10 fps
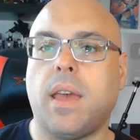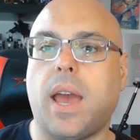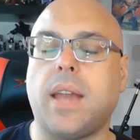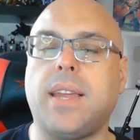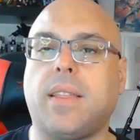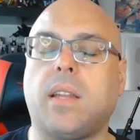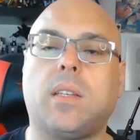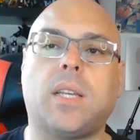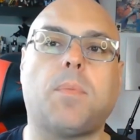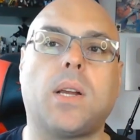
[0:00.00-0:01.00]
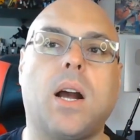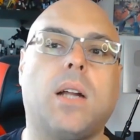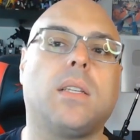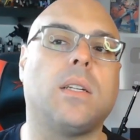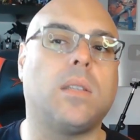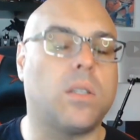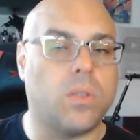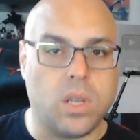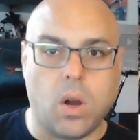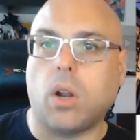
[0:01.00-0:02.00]
And yet the Decepticons
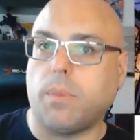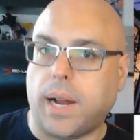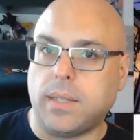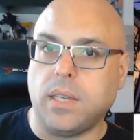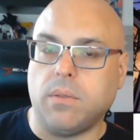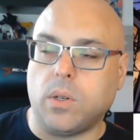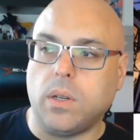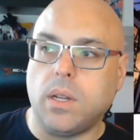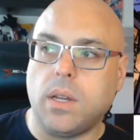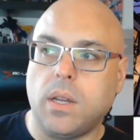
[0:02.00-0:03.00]
consider the Autobots evil.